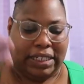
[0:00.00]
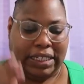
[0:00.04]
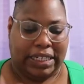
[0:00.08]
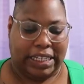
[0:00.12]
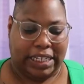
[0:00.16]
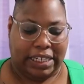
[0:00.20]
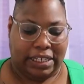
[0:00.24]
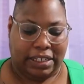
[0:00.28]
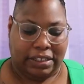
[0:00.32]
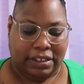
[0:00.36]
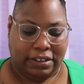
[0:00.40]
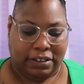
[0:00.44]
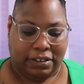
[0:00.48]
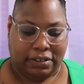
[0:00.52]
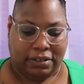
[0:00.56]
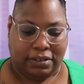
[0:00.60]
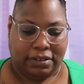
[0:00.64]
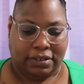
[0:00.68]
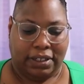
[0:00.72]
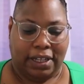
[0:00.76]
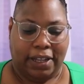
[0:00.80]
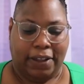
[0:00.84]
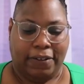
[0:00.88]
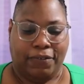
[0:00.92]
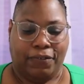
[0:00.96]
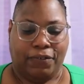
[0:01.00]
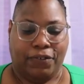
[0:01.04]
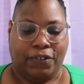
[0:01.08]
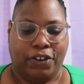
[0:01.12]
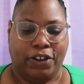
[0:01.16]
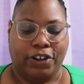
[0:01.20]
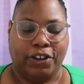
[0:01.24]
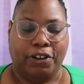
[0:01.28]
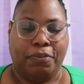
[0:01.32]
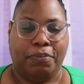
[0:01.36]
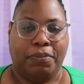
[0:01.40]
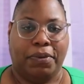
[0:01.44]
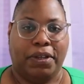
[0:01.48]
kneel in
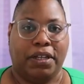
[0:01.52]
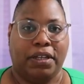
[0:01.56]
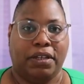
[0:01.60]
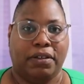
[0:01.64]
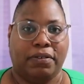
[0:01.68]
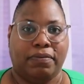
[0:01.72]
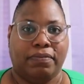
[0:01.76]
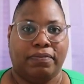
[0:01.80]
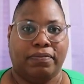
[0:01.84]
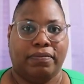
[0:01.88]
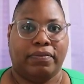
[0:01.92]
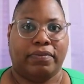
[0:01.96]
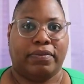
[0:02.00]
front of me